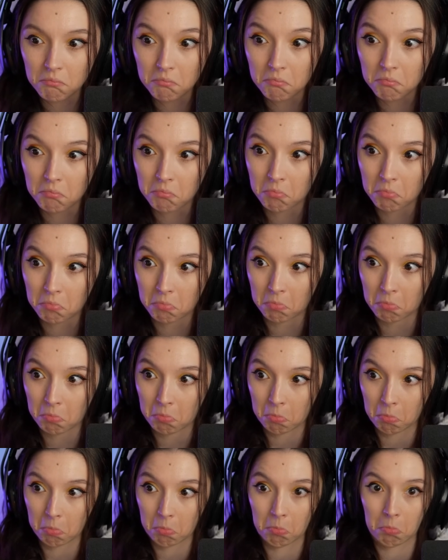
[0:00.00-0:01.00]

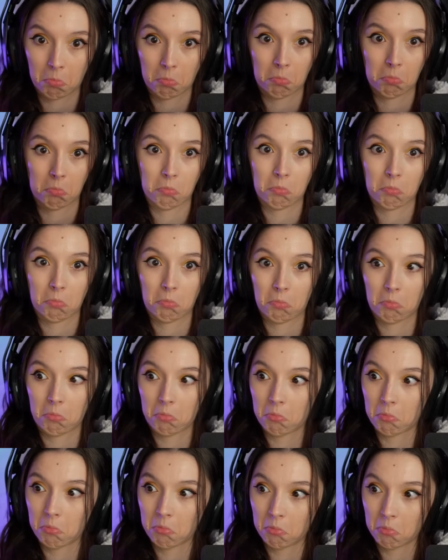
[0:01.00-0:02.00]

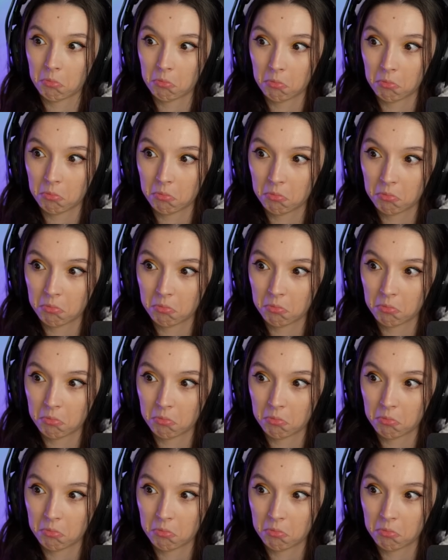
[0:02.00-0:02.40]
(silence)